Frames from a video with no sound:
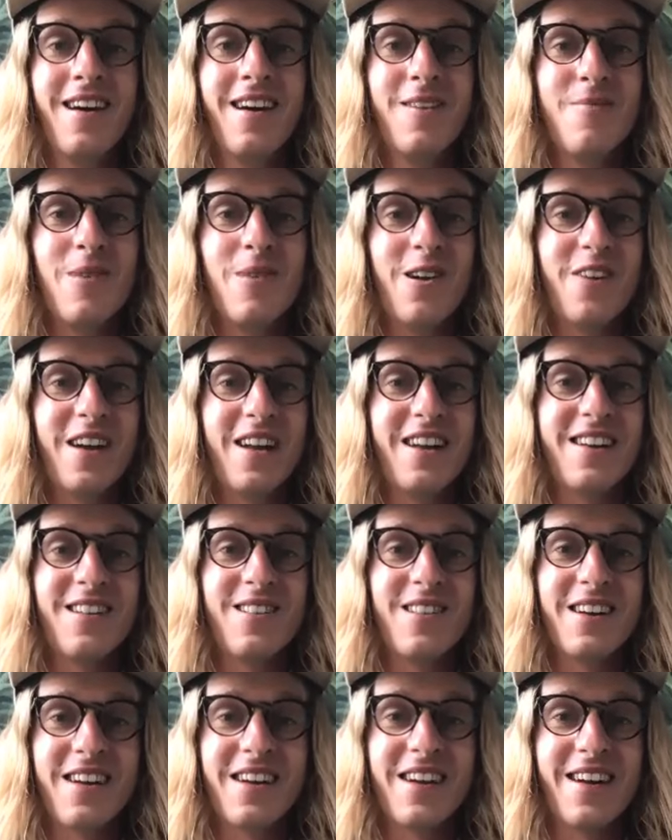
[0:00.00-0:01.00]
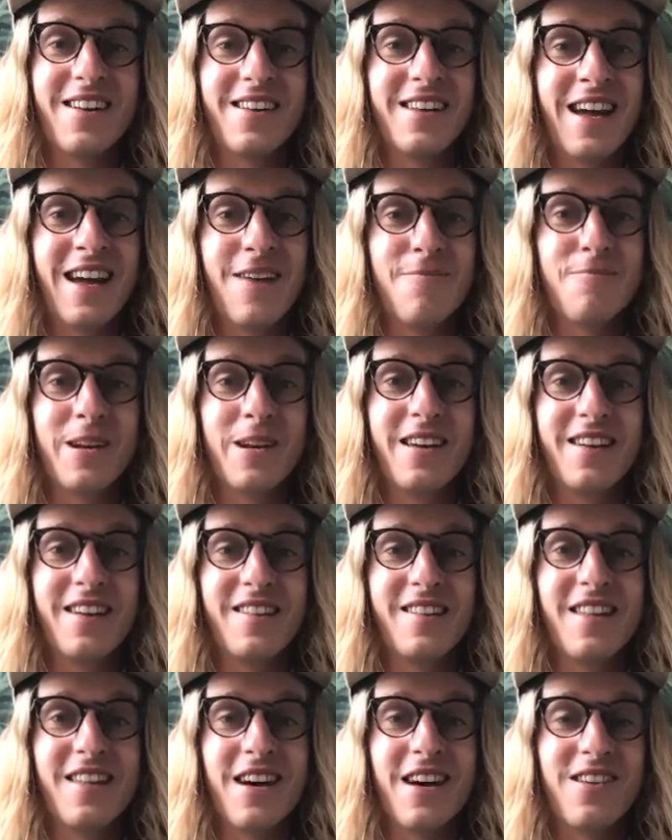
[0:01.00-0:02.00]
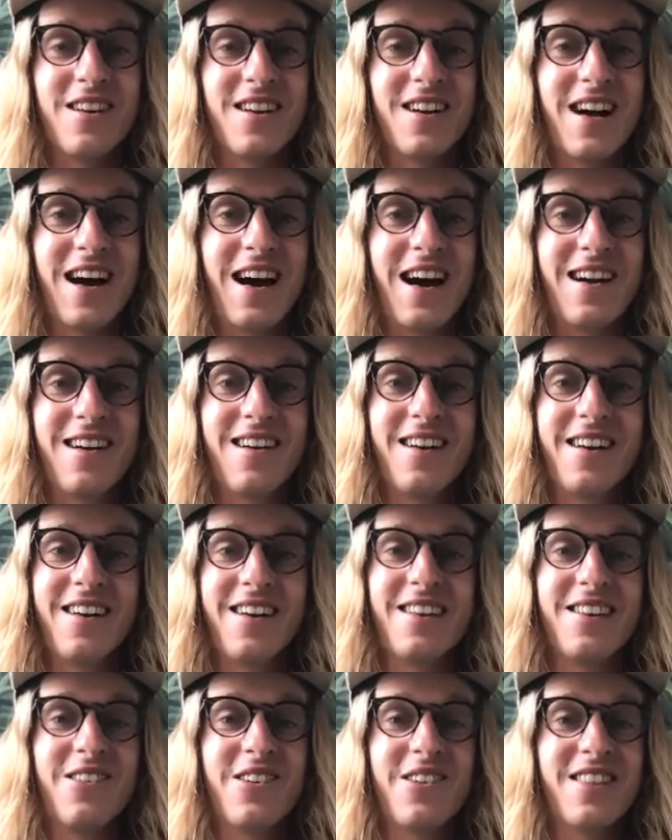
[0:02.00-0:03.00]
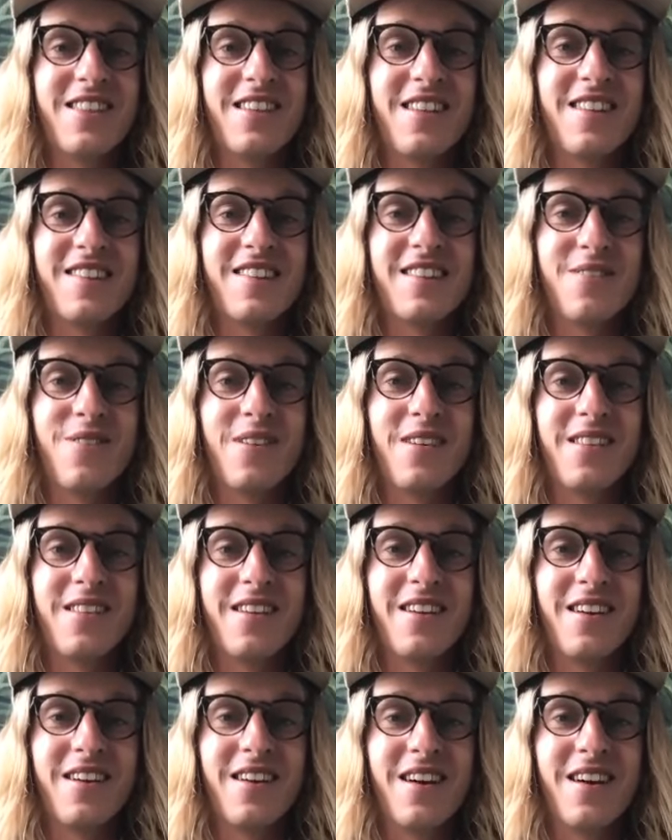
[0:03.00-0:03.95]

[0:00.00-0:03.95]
motivated to look at companies that were hiring and doing things differently.